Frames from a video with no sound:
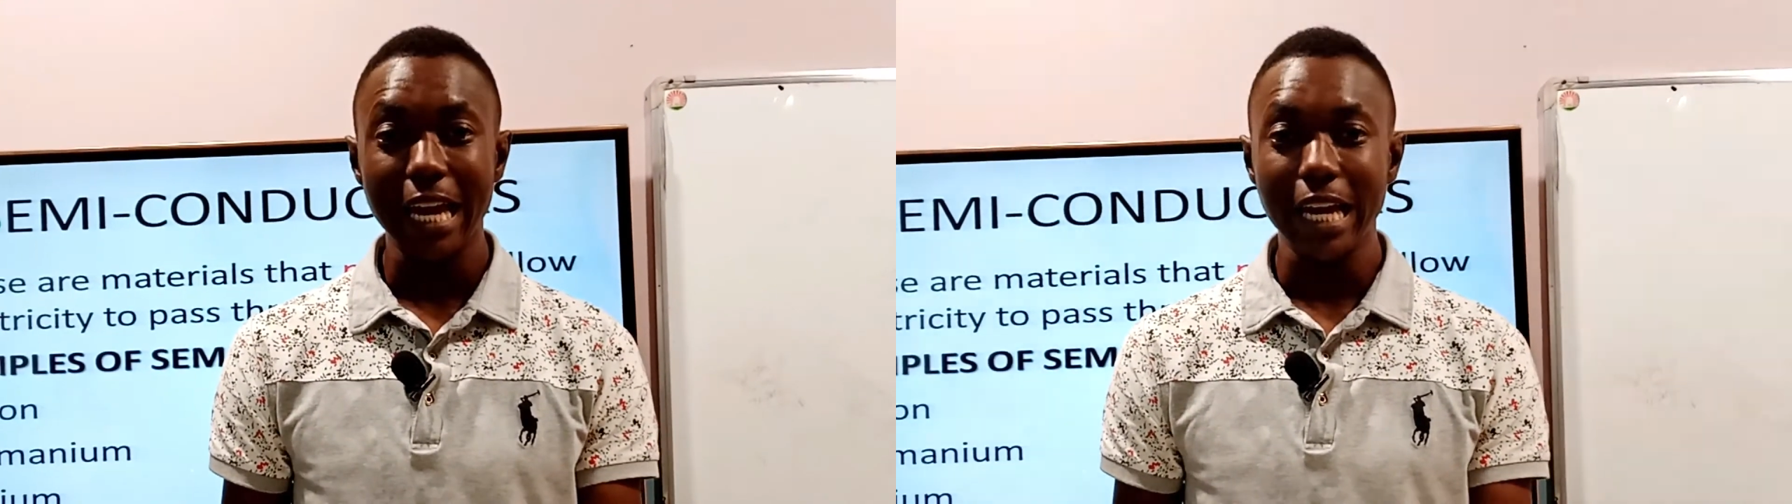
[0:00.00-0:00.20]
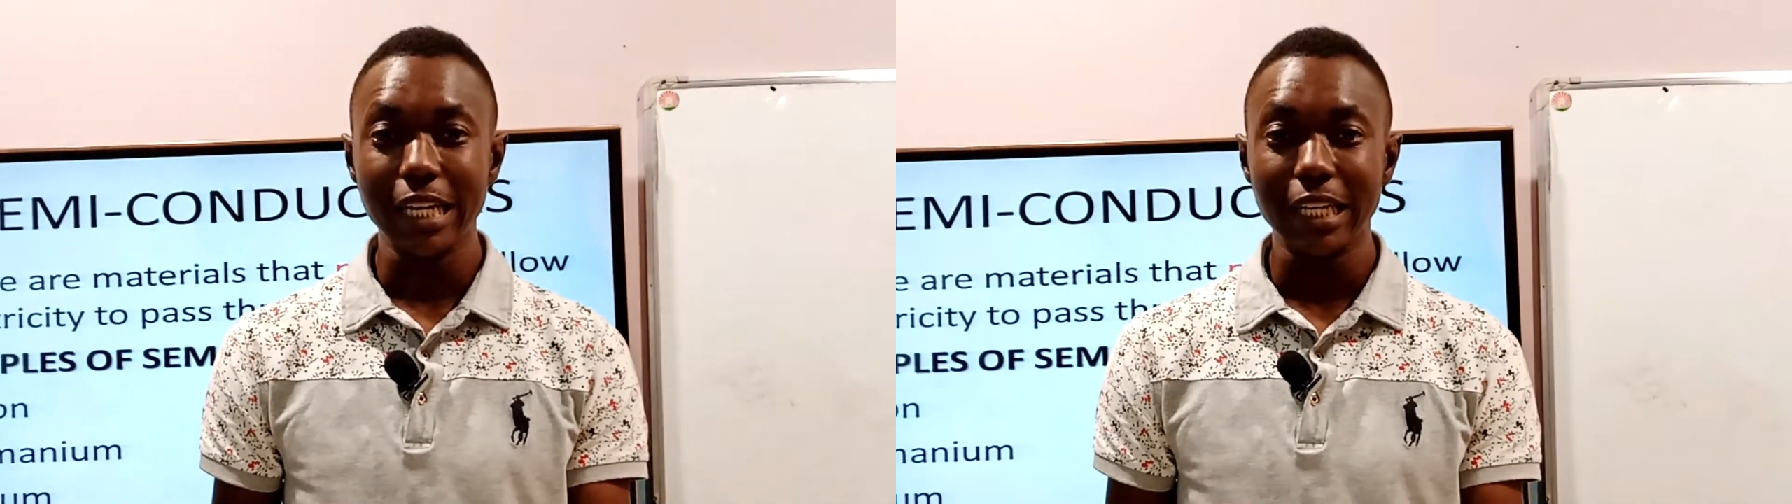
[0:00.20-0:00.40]

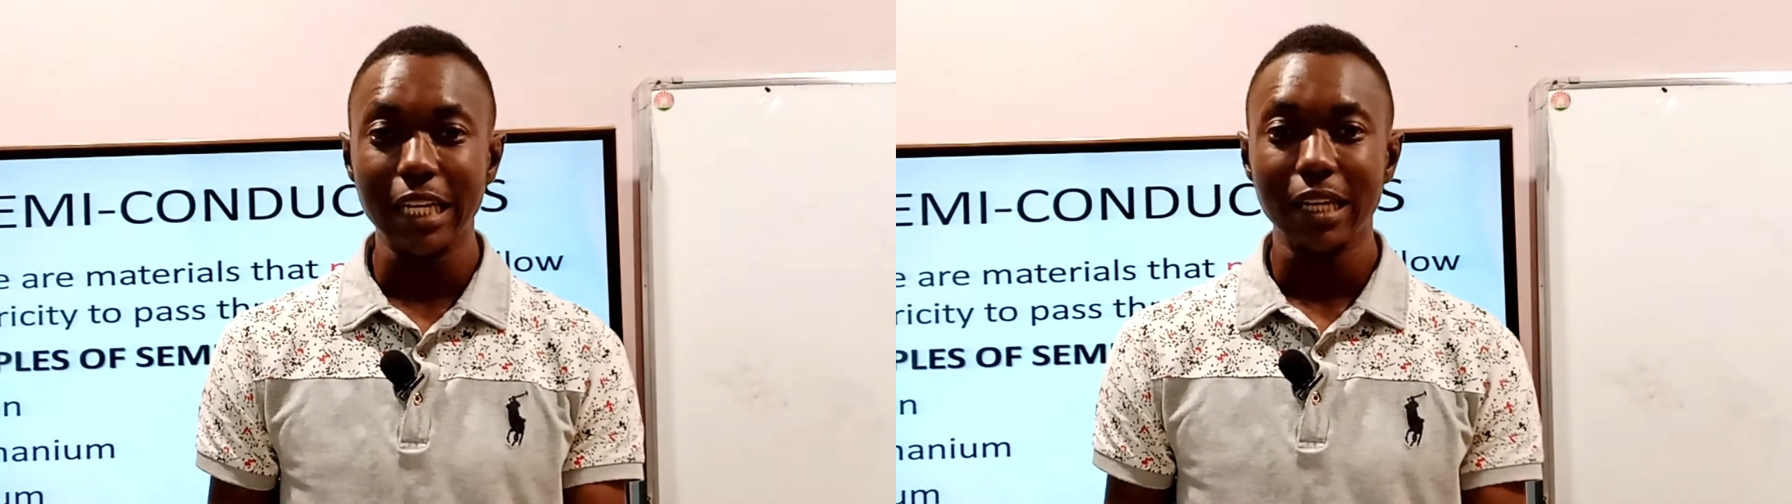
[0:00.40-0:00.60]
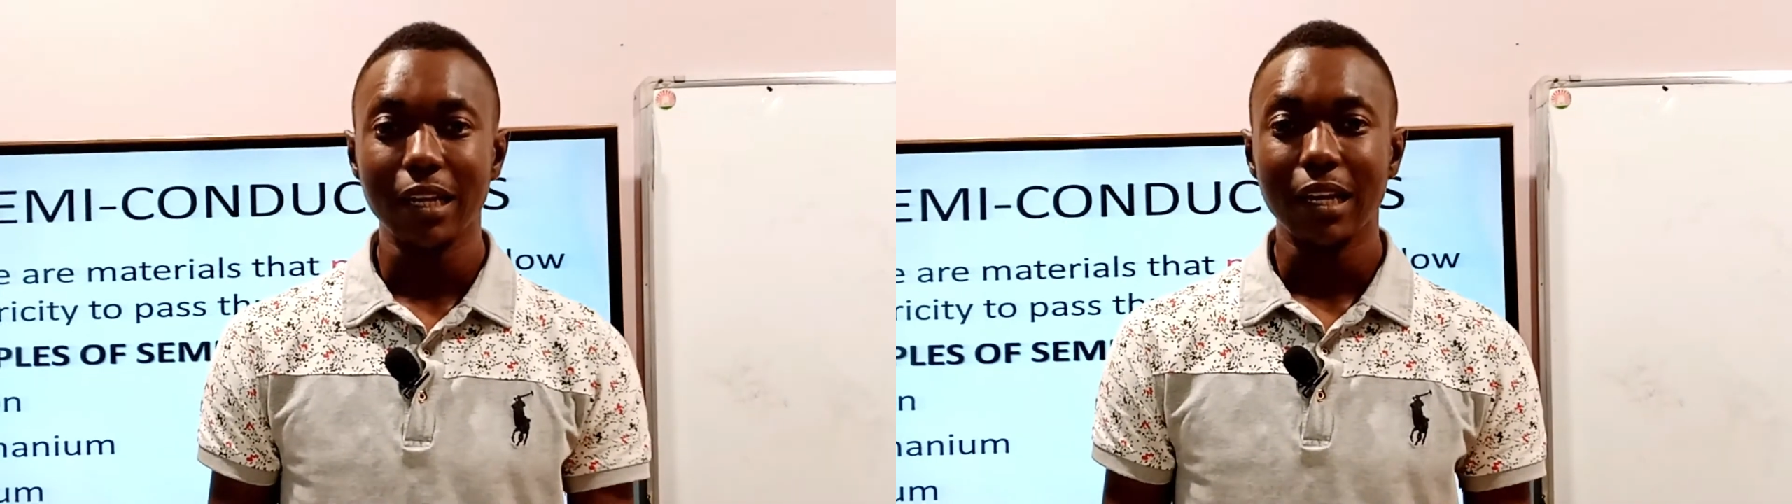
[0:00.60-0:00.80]

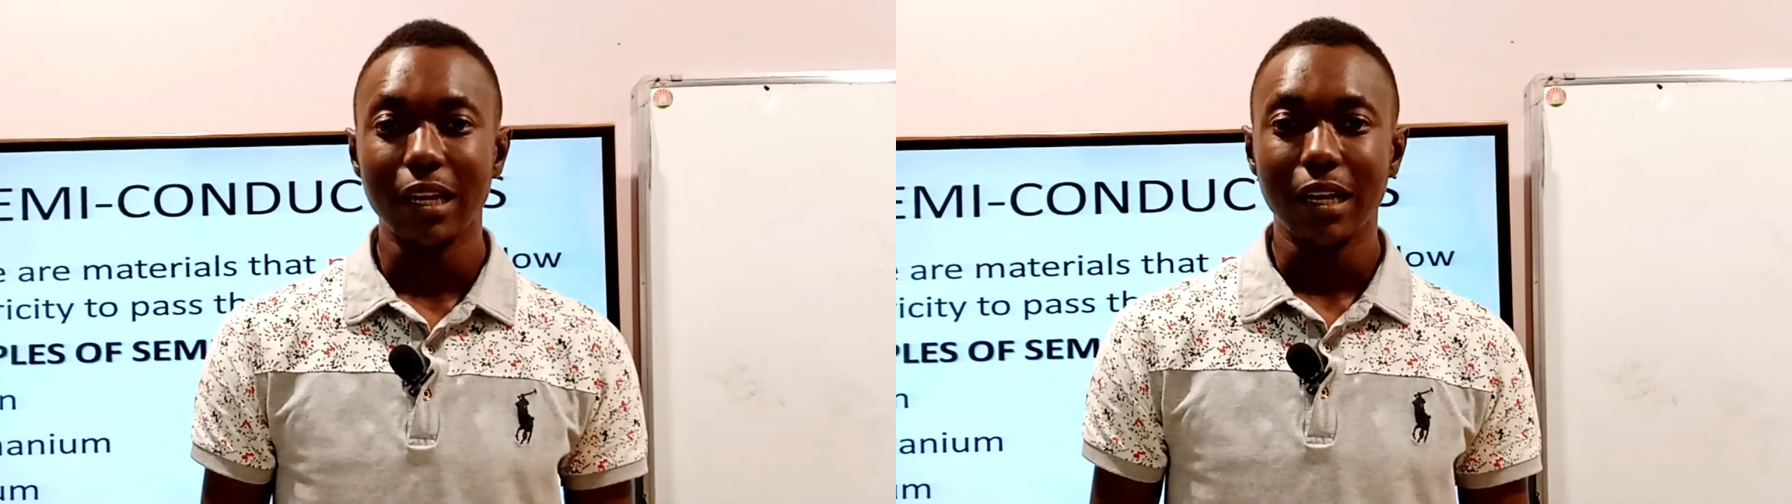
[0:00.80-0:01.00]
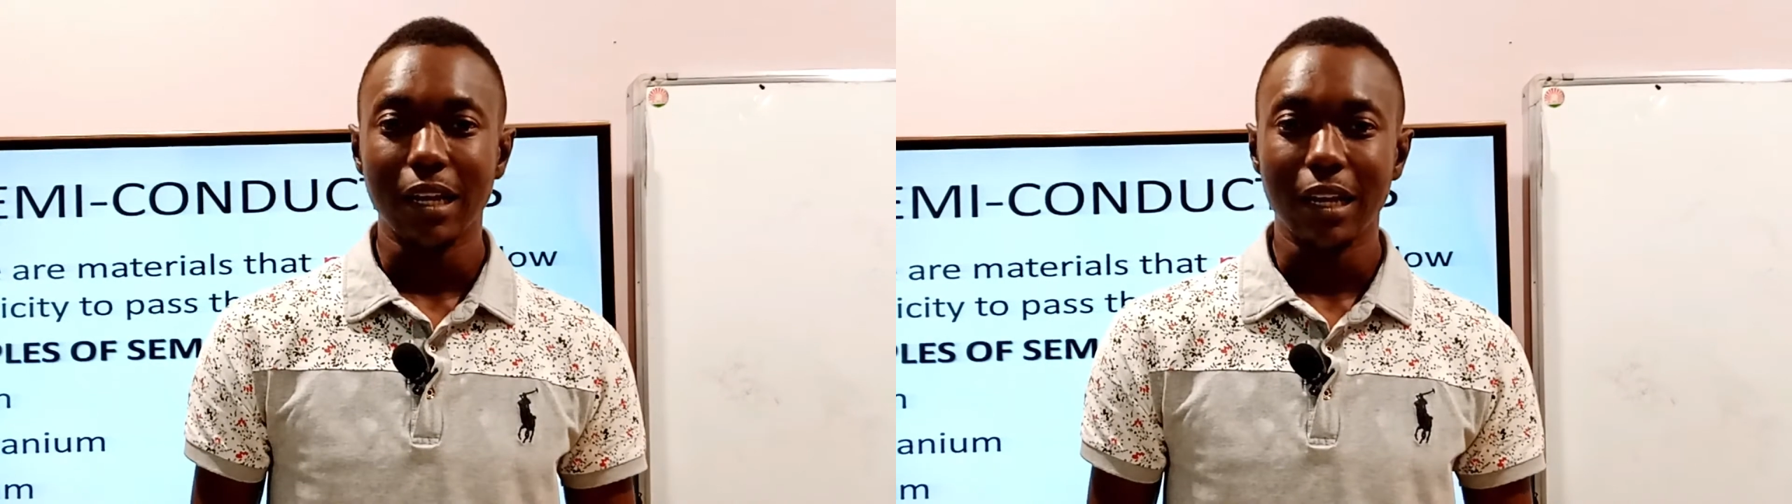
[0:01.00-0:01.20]
any
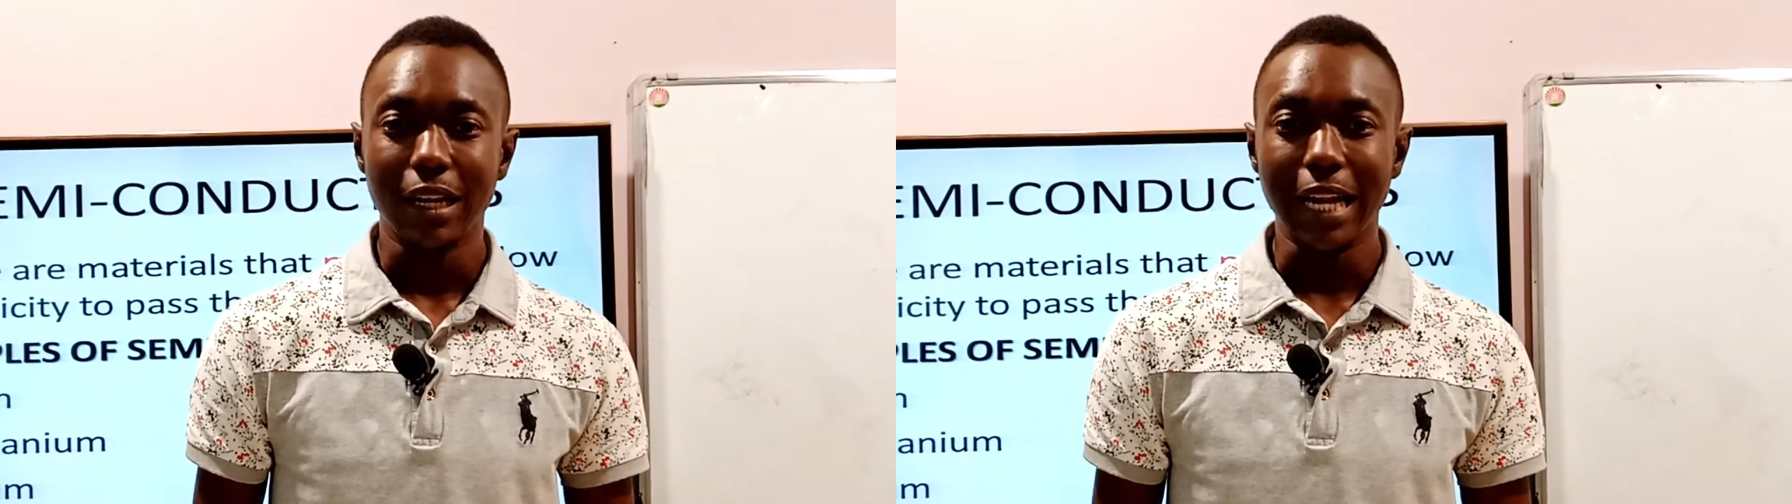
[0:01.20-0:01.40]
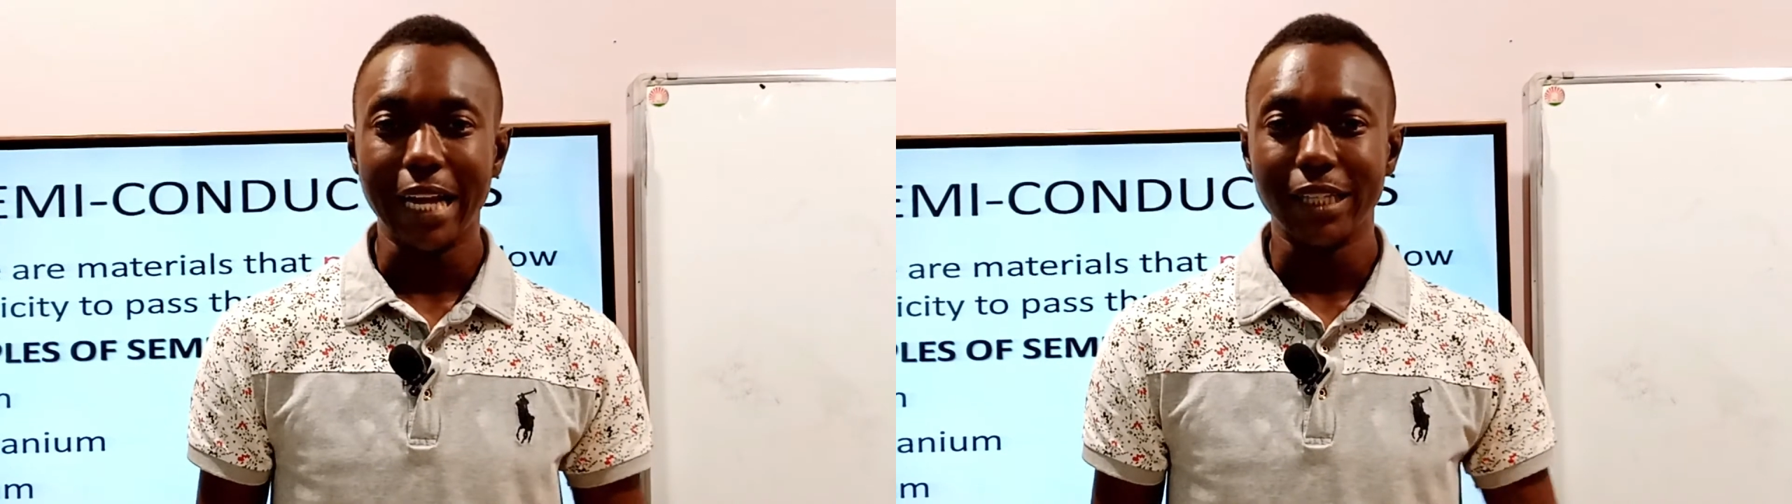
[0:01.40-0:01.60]

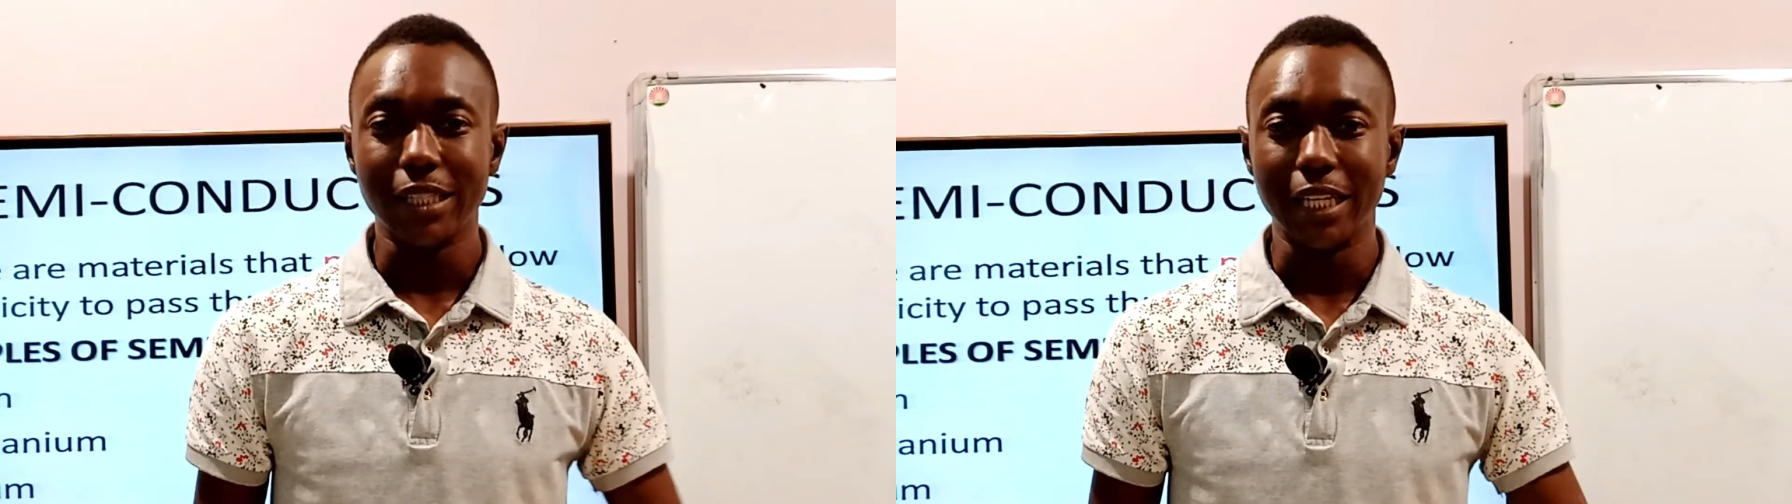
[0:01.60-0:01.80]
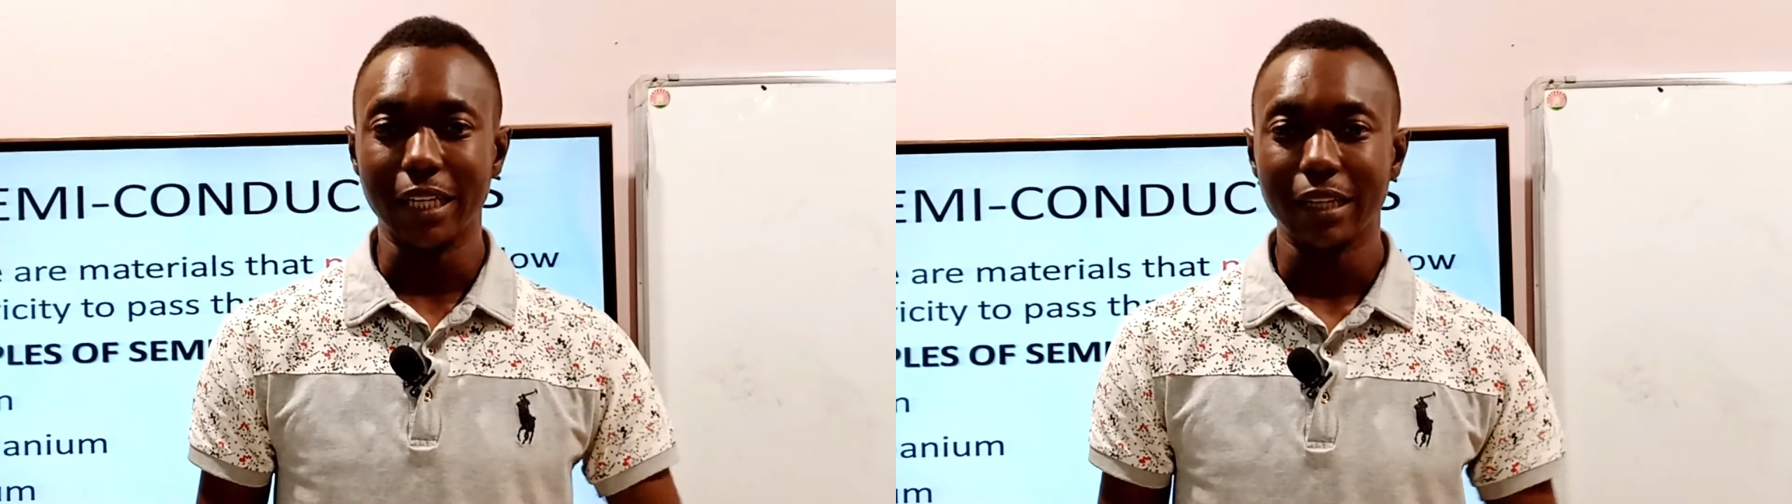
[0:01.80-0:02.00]

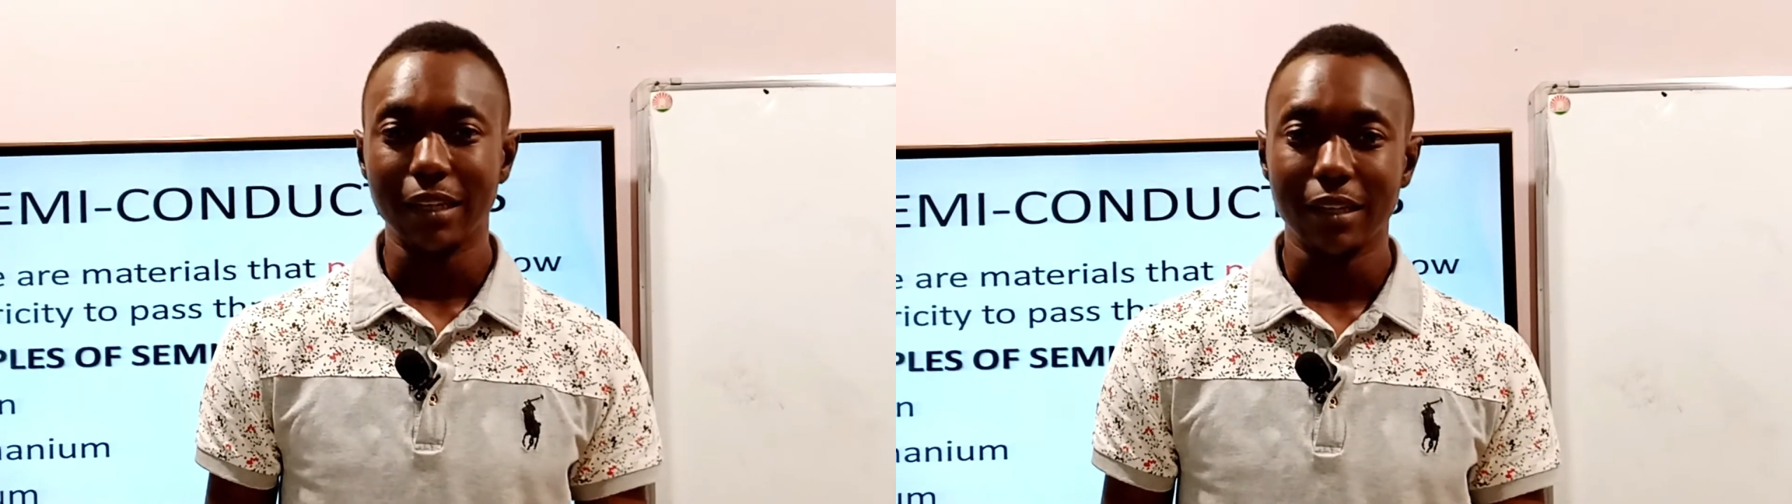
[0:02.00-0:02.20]
lighting.